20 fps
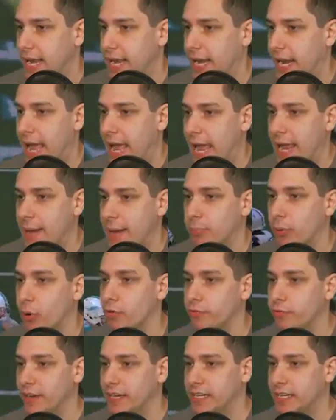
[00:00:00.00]
and I had
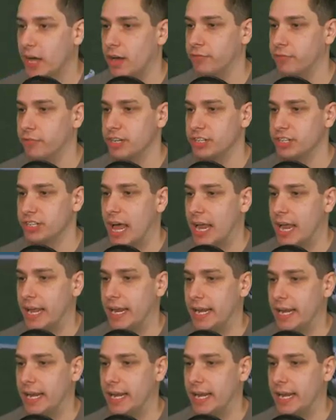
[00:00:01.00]
perfect coverage on it,